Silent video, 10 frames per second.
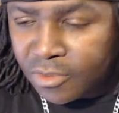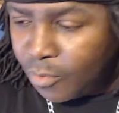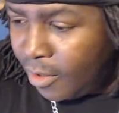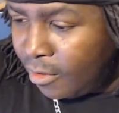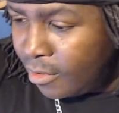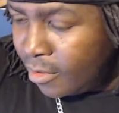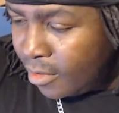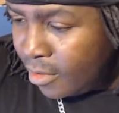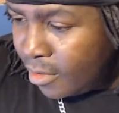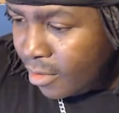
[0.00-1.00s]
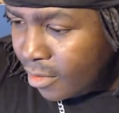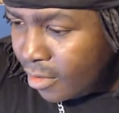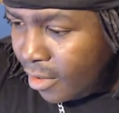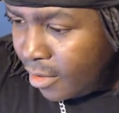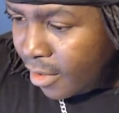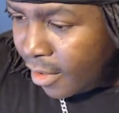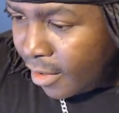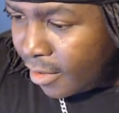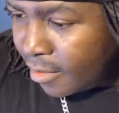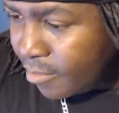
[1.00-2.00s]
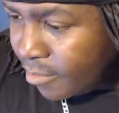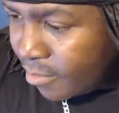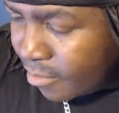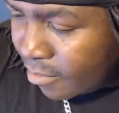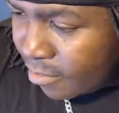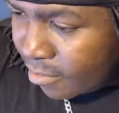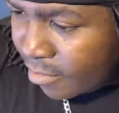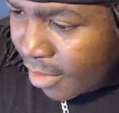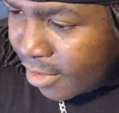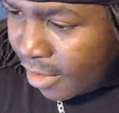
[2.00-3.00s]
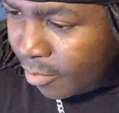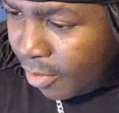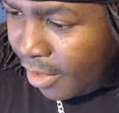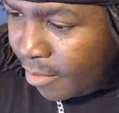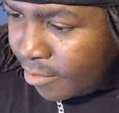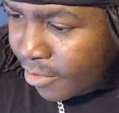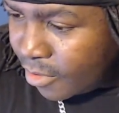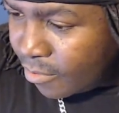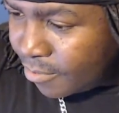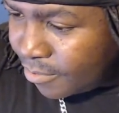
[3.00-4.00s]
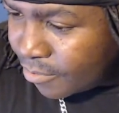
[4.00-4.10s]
as well. And uh, that's how they play it. So,